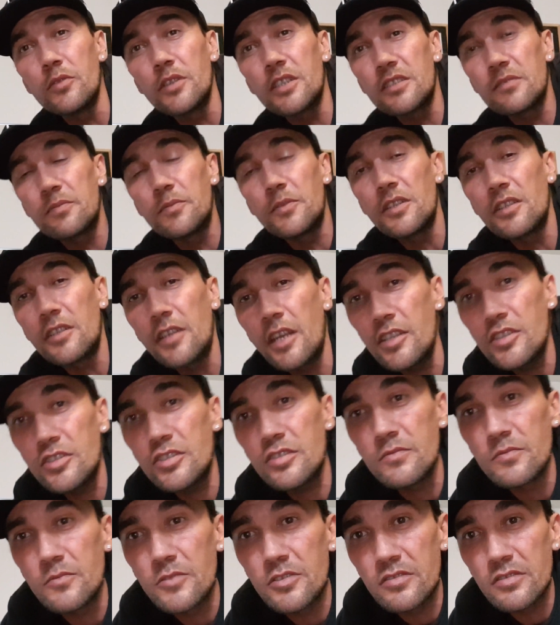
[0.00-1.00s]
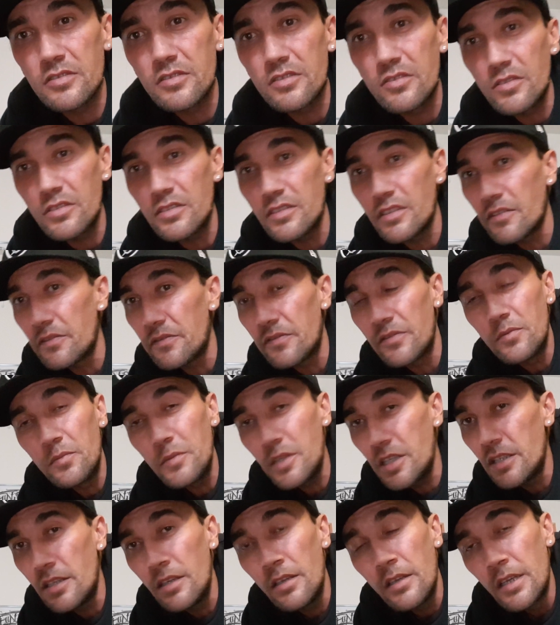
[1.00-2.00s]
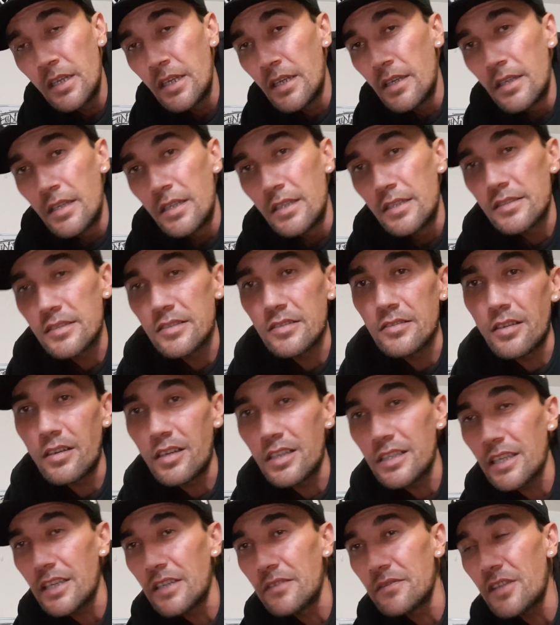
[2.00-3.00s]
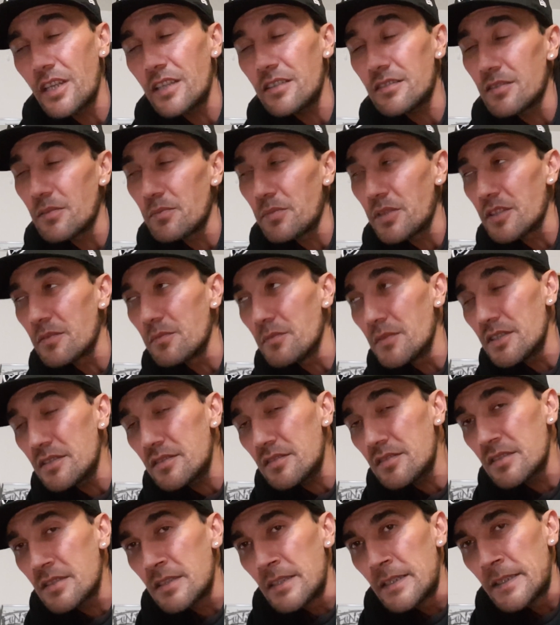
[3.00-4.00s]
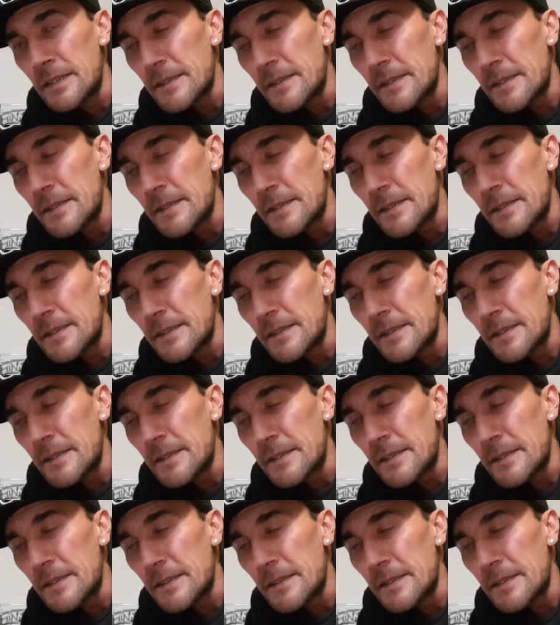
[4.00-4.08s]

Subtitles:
explanation wasn't good enough for me. So I gave that the big miss.